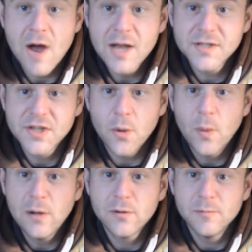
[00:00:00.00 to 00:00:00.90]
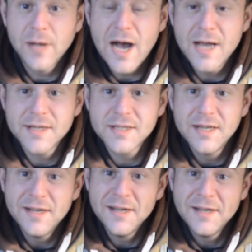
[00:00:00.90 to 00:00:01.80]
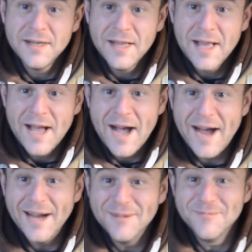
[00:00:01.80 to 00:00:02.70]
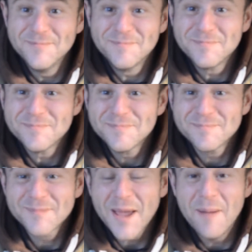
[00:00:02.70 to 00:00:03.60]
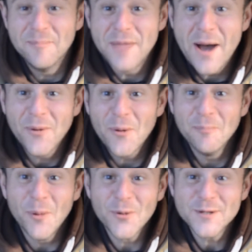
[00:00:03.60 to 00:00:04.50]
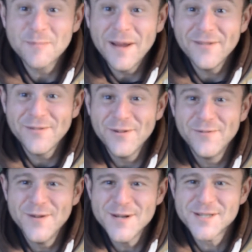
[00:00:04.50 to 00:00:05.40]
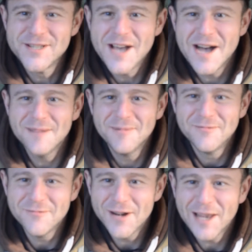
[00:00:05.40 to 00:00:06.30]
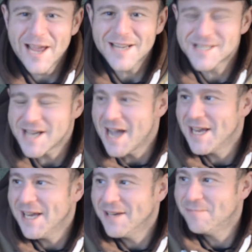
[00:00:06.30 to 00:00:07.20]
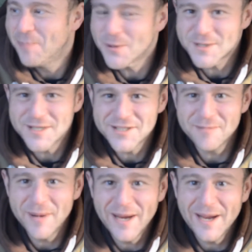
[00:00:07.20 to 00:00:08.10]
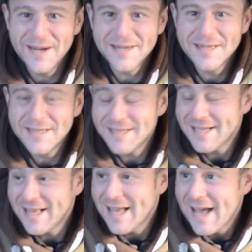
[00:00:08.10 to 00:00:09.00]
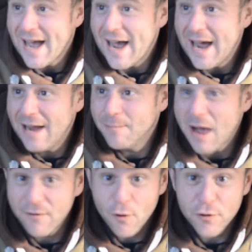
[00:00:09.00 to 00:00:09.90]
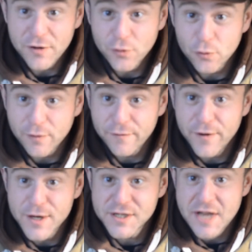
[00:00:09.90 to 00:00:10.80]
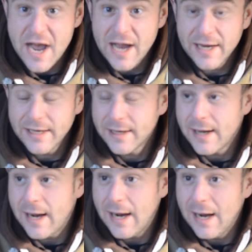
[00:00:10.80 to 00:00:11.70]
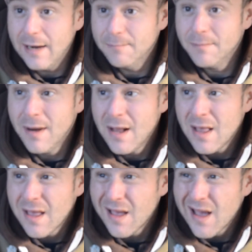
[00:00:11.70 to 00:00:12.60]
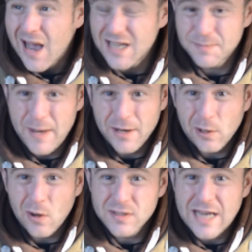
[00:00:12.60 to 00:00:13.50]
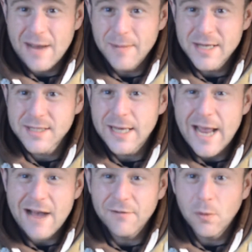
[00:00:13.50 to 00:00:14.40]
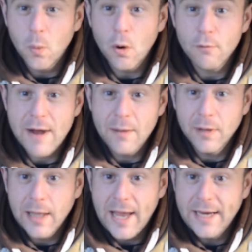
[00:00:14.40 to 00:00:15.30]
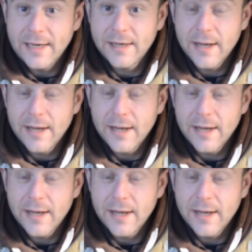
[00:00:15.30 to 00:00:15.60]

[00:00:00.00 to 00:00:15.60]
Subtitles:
Right, so welcome guys. I'm down on Monk's Pit for the first time, really excited, buzzing to be here. I've already done the first night. I spent a lot of time yesterday having a walk around the lake,